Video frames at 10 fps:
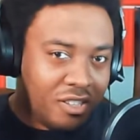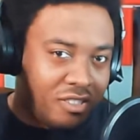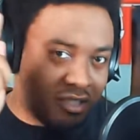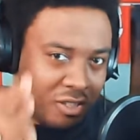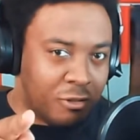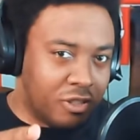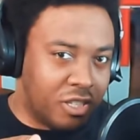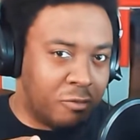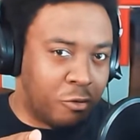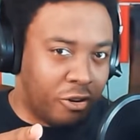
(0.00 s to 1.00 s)
It's too early
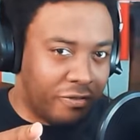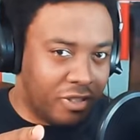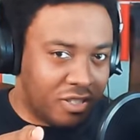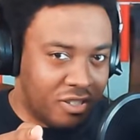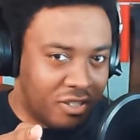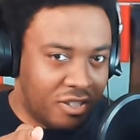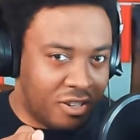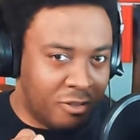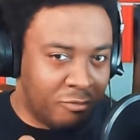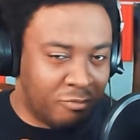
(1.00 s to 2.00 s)
in the morning for this
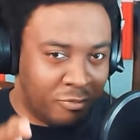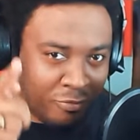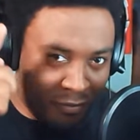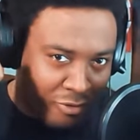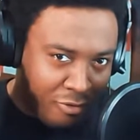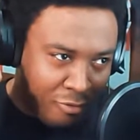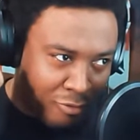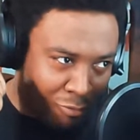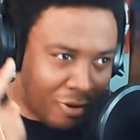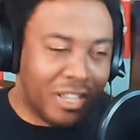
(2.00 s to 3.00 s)
Nintendo.
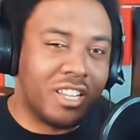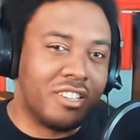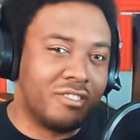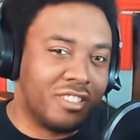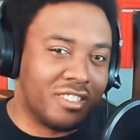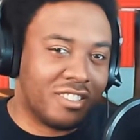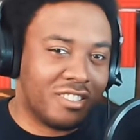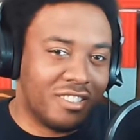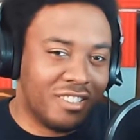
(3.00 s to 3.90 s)
Why I gotta do this?